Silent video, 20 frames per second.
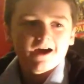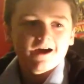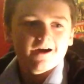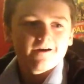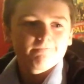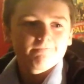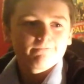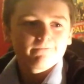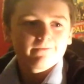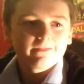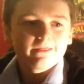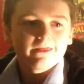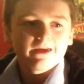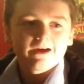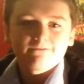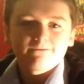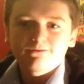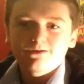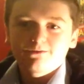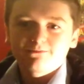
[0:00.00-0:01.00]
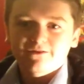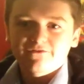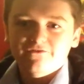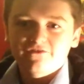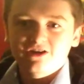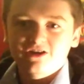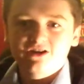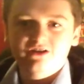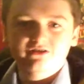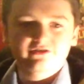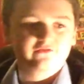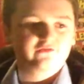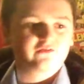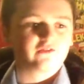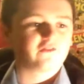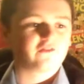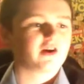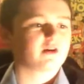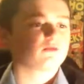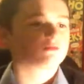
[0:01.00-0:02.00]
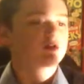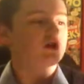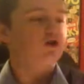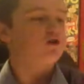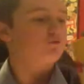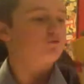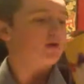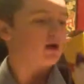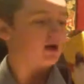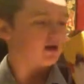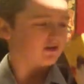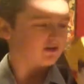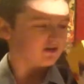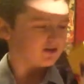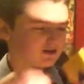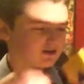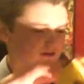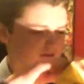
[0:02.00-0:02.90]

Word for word: um, yeah, me and my friend kind of devoured the whole pack. I think there's